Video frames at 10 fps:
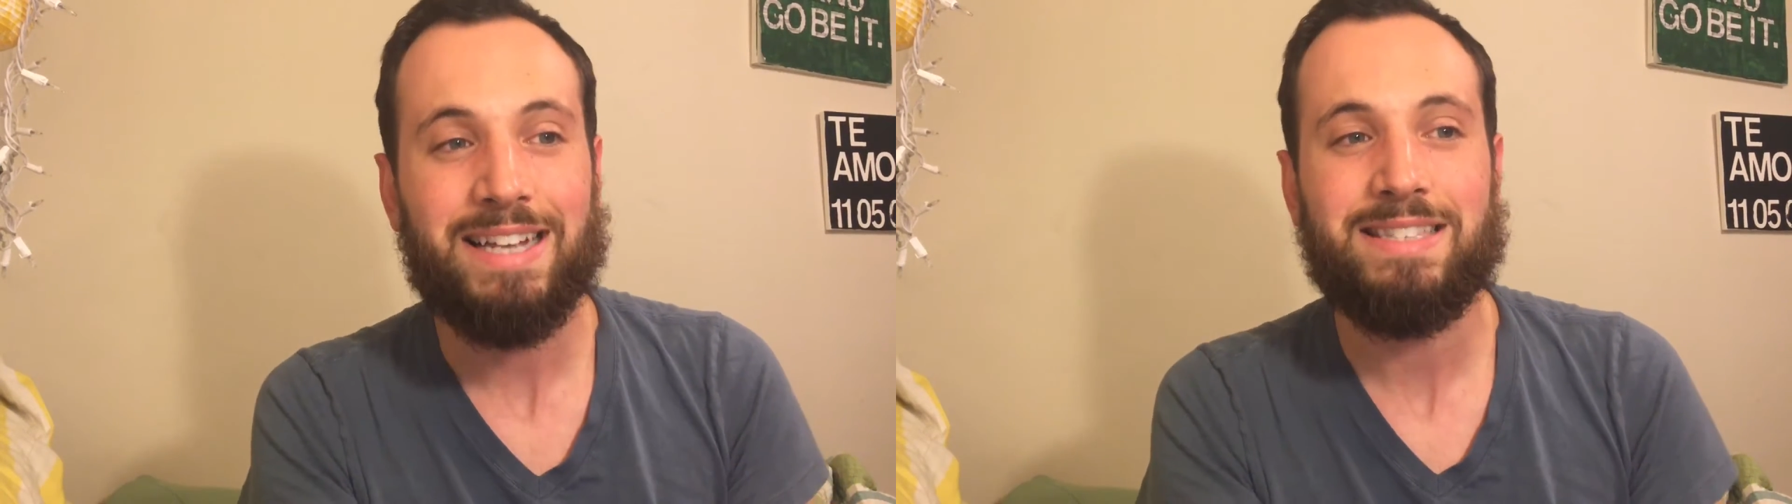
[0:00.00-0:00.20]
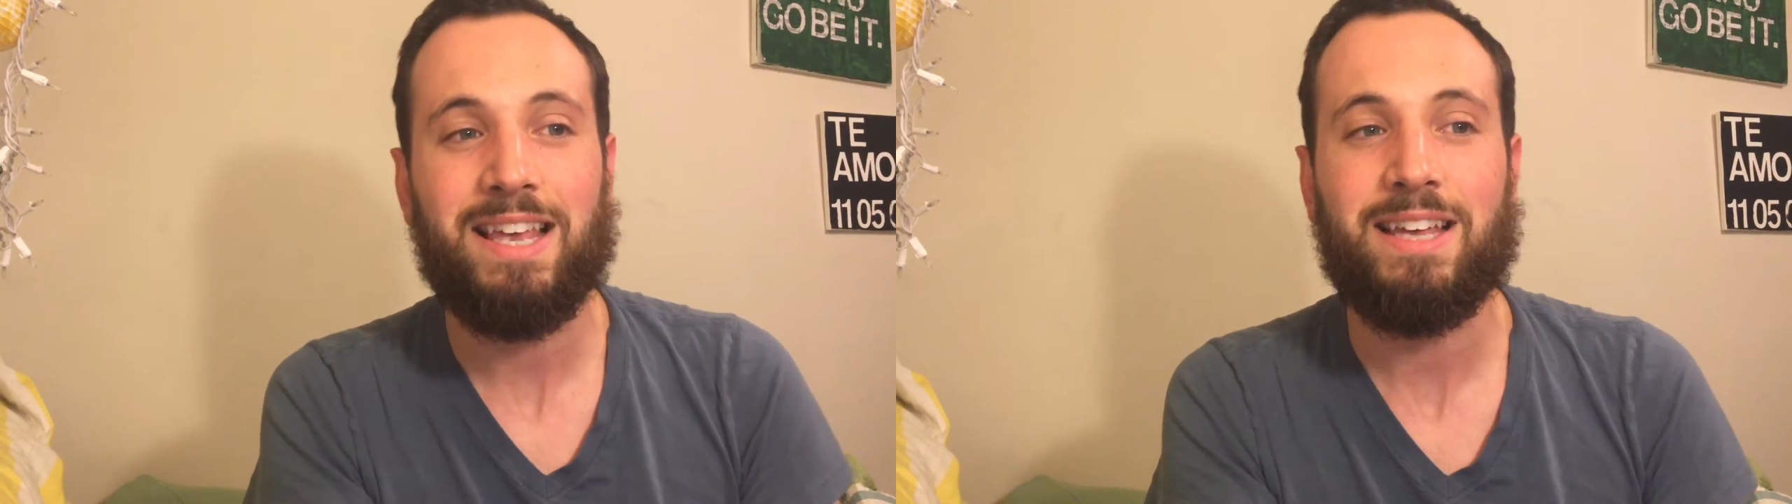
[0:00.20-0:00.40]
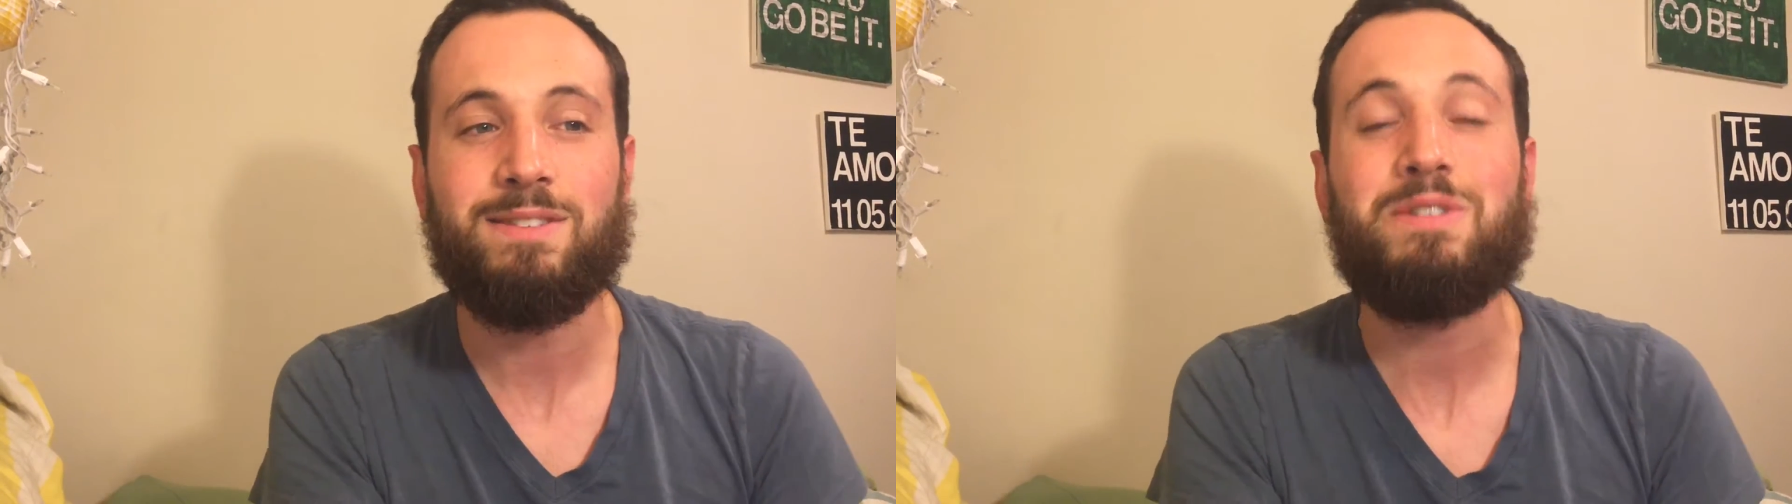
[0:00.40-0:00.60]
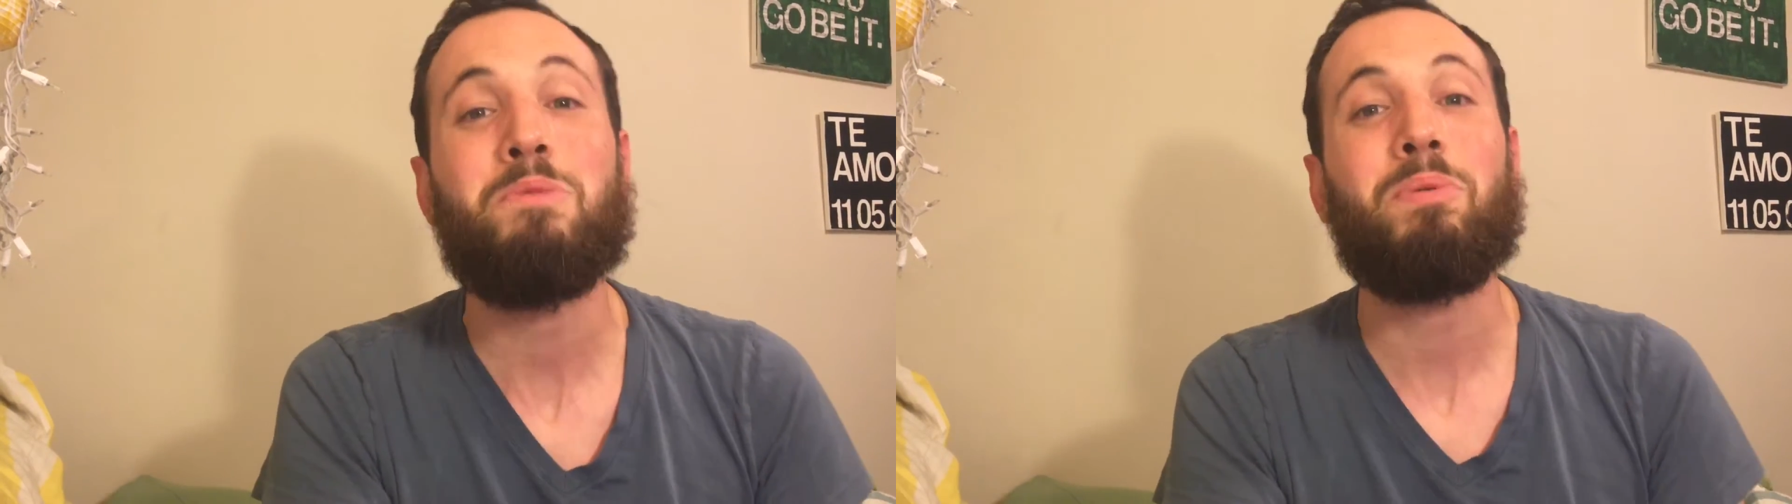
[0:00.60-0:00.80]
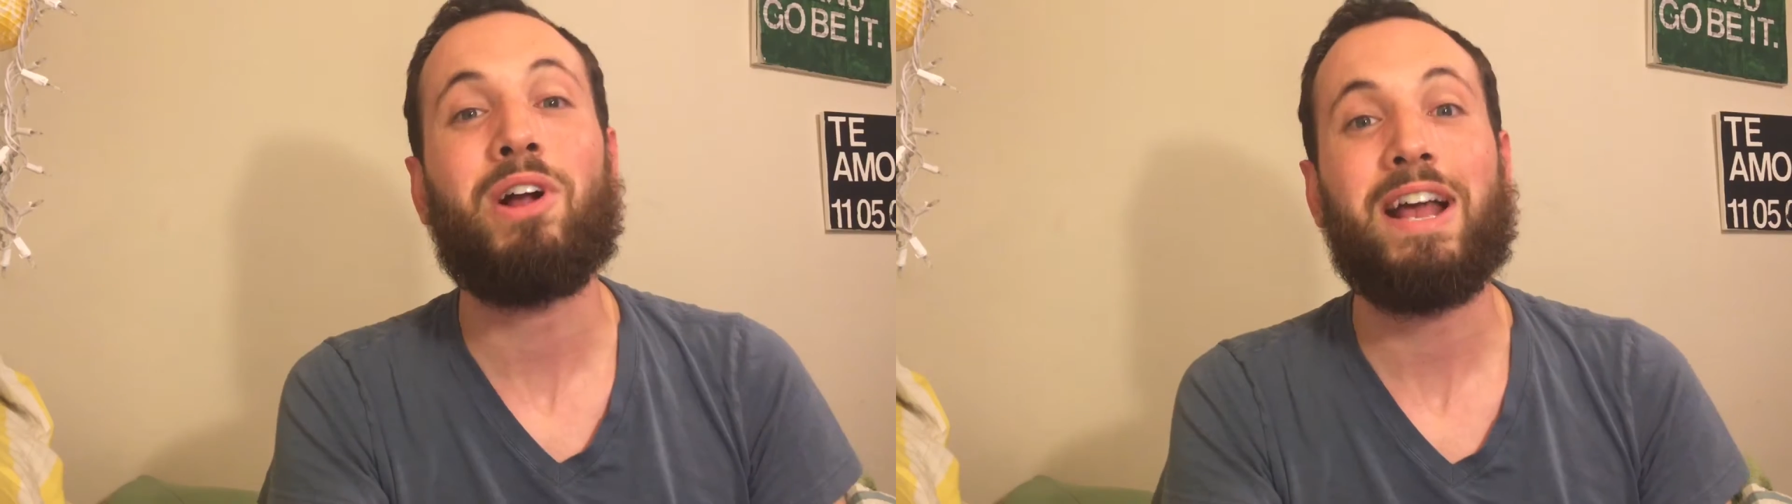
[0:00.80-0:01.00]
It's like a
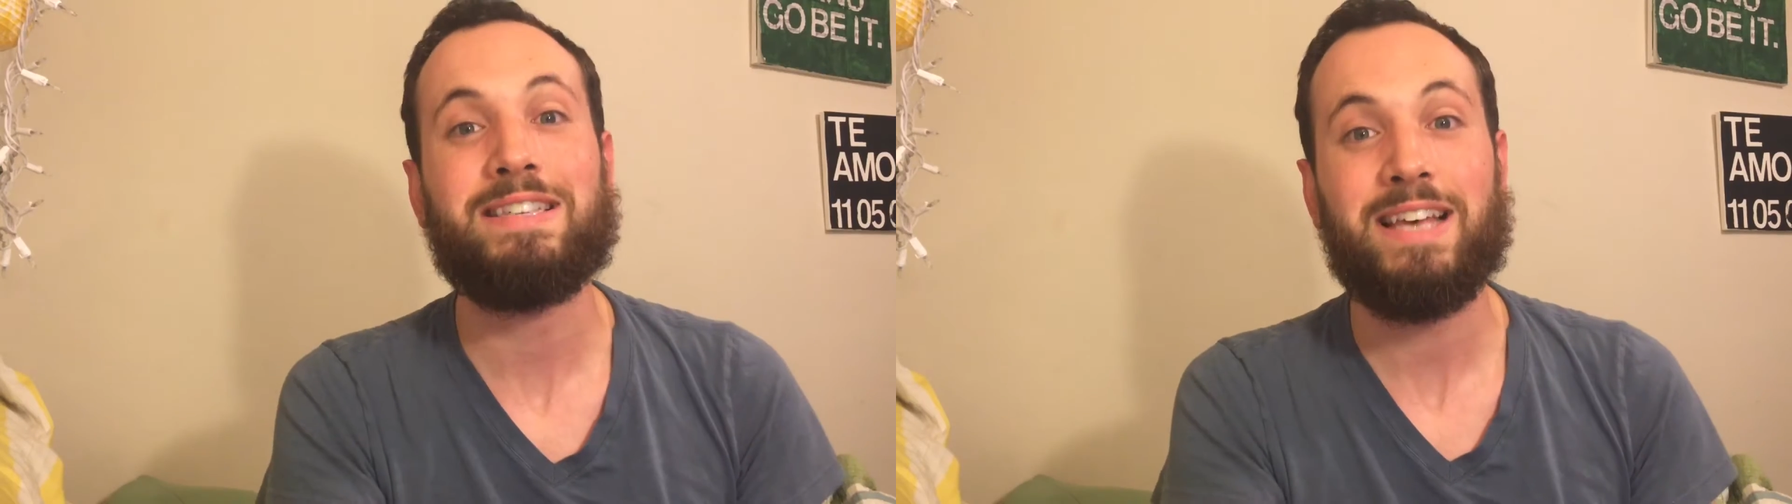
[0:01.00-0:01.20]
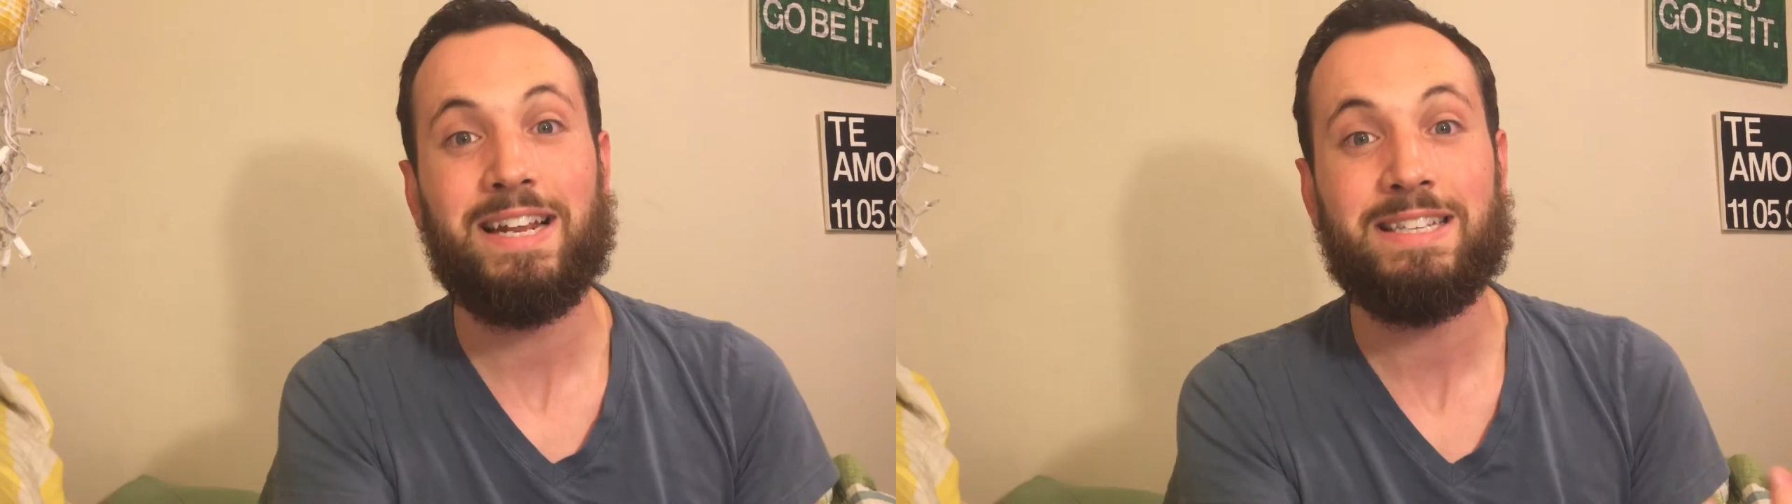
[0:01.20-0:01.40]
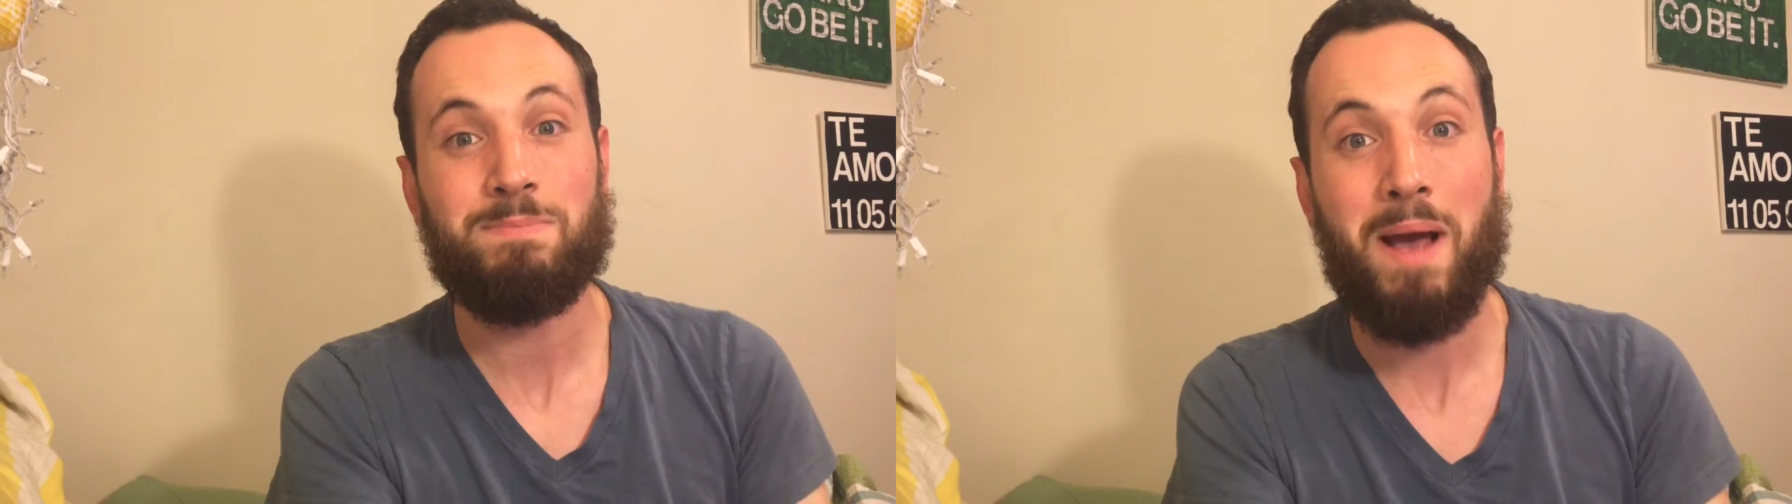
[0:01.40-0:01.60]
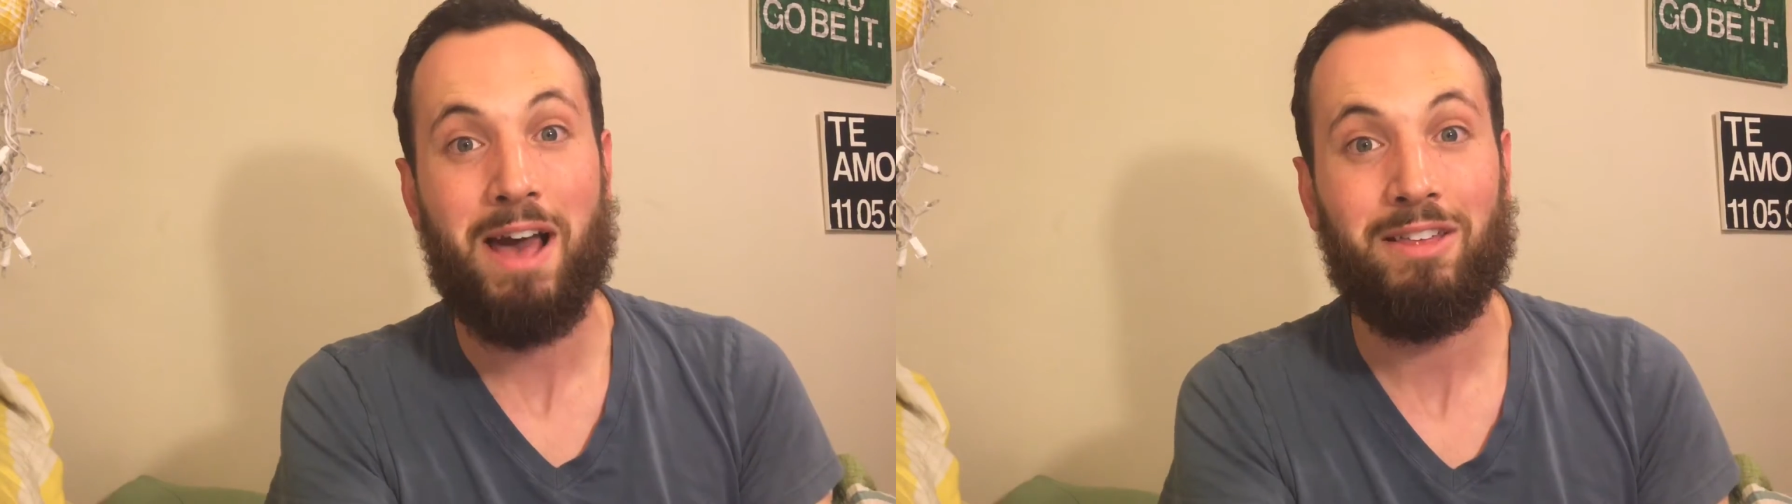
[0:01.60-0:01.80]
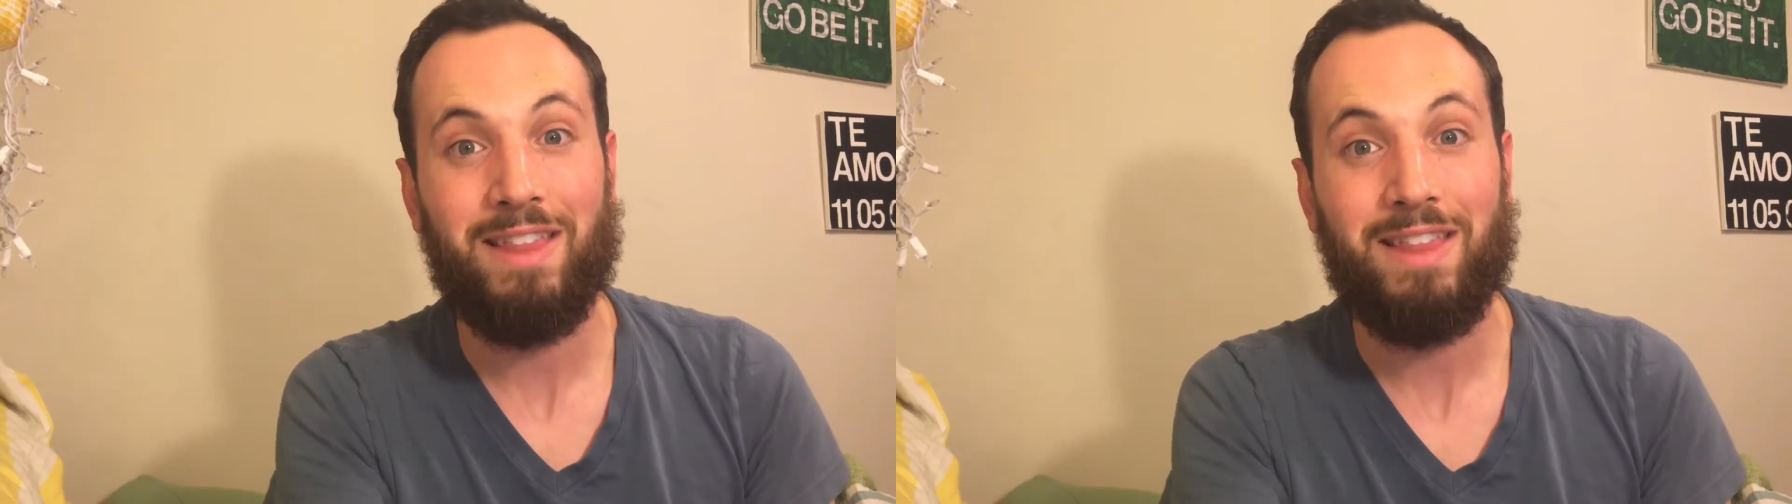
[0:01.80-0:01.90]
super excited smile,